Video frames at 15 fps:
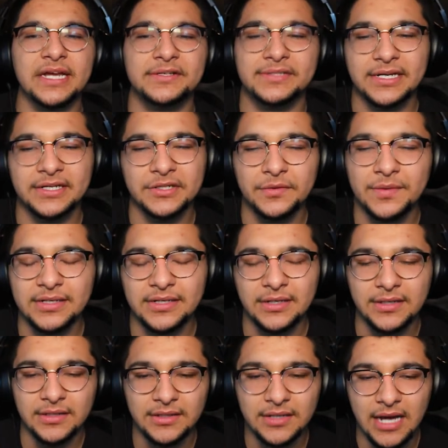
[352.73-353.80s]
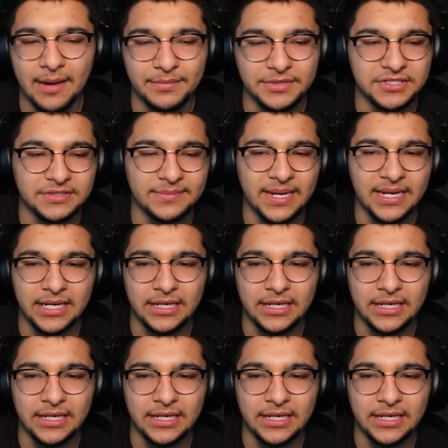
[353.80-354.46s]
He was like, you know what, I'm gonna just make it.